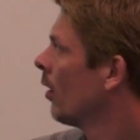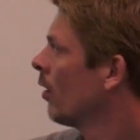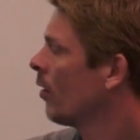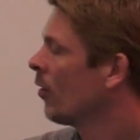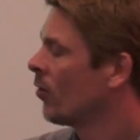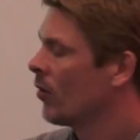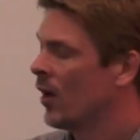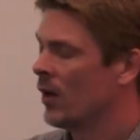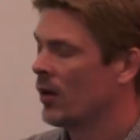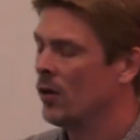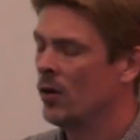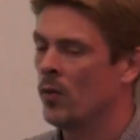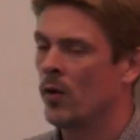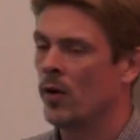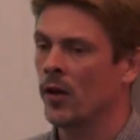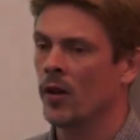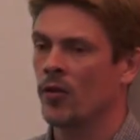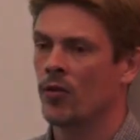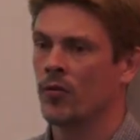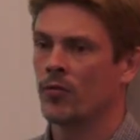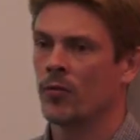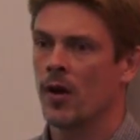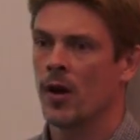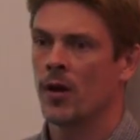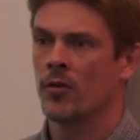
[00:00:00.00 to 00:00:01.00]
So I do want to
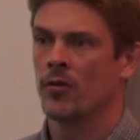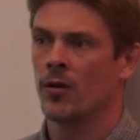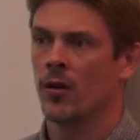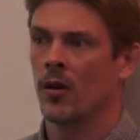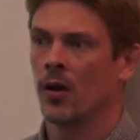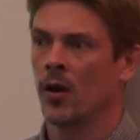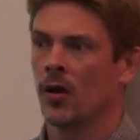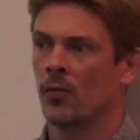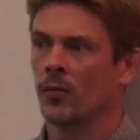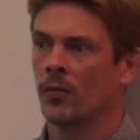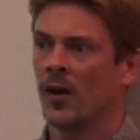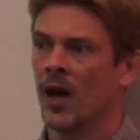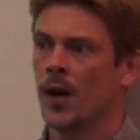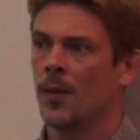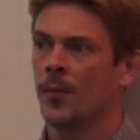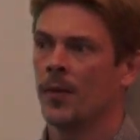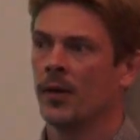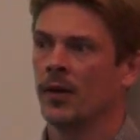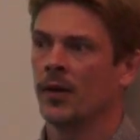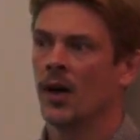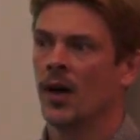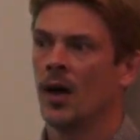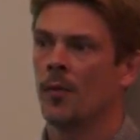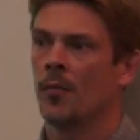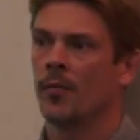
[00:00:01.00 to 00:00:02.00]
stress here in
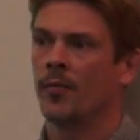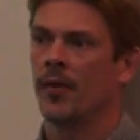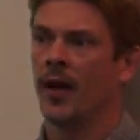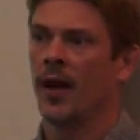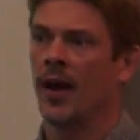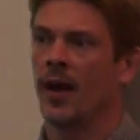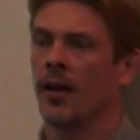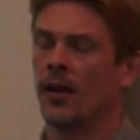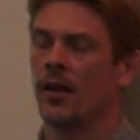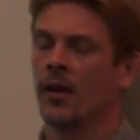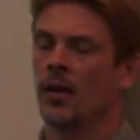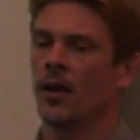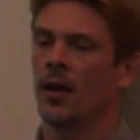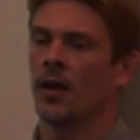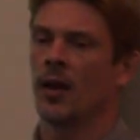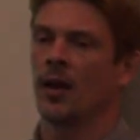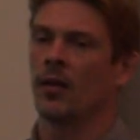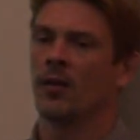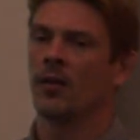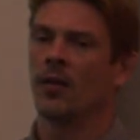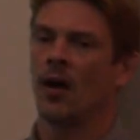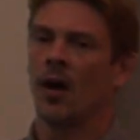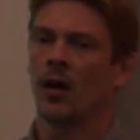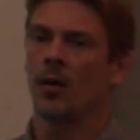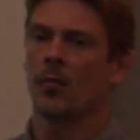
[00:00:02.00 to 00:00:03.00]
wrapping up that
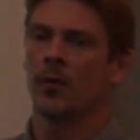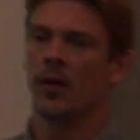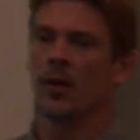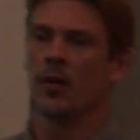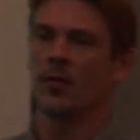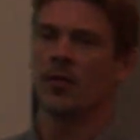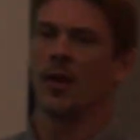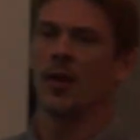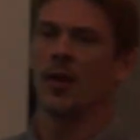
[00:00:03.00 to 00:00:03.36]
in talking about these